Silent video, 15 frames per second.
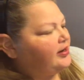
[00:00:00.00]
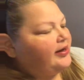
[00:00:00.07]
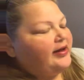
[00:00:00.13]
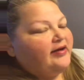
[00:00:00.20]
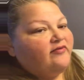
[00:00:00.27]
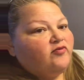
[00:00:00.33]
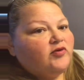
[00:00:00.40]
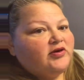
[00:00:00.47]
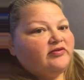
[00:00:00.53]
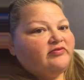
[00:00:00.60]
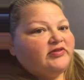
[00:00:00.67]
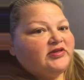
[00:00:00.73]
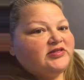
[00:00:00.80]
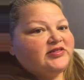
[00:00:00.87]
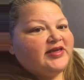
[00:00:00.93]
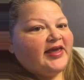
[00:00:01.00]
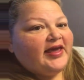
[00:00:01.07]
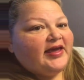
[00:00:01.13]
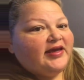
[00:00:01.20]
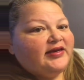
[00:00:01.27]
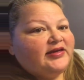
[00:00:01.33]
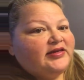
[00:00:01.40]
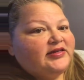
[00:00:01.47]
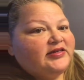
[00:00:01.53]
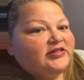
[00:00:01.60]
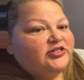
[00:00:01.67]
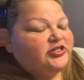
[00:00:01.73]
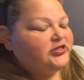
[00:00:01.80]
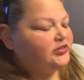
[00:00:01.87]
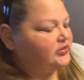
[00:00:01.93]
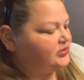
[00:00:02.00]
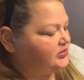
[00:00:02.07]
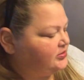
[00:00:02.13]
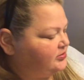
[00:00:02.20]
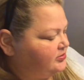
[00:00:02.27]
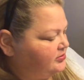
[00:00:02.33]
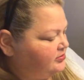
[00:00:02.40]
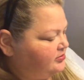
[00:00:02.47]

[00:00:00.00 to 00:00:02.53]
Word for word: I have one of these candy dishes.